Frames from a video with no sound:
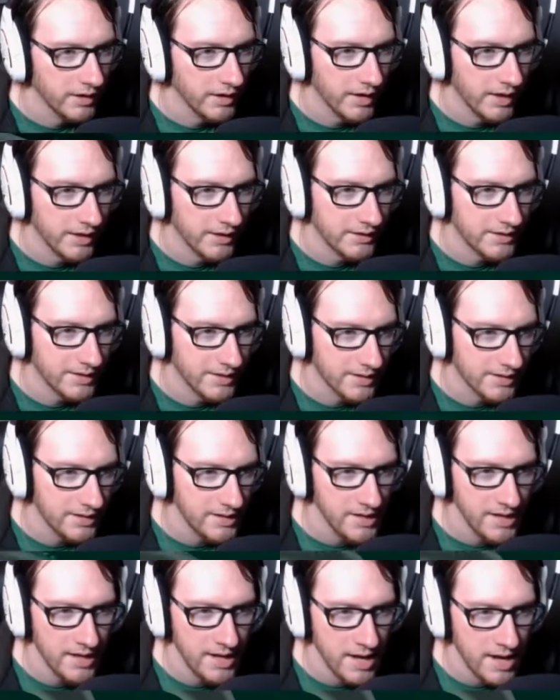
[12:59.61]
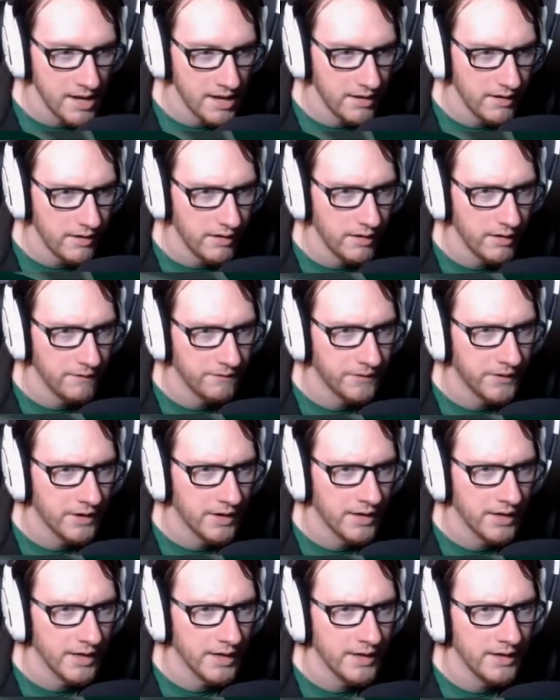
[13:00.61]
And see if
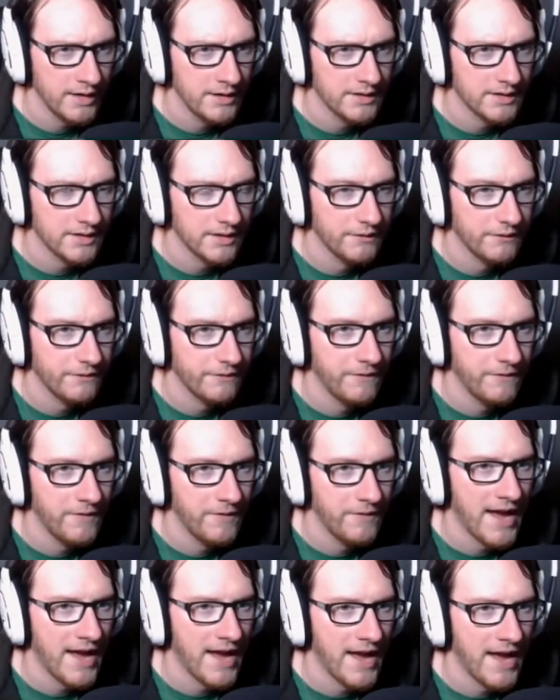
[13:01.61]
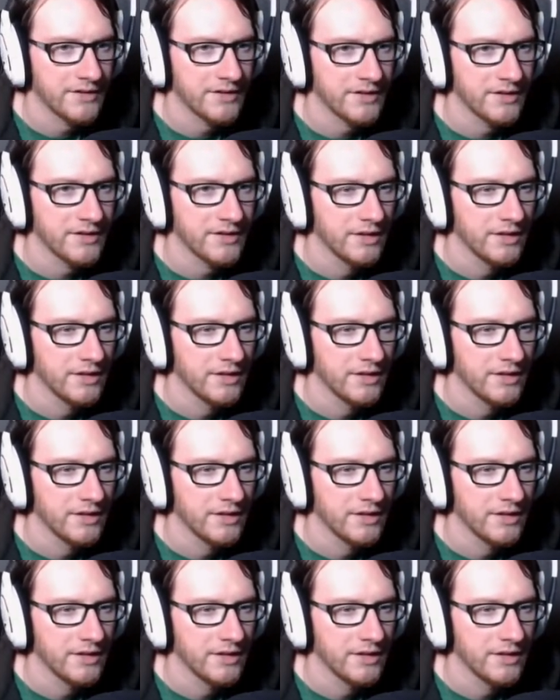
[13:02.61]
there is, in fact,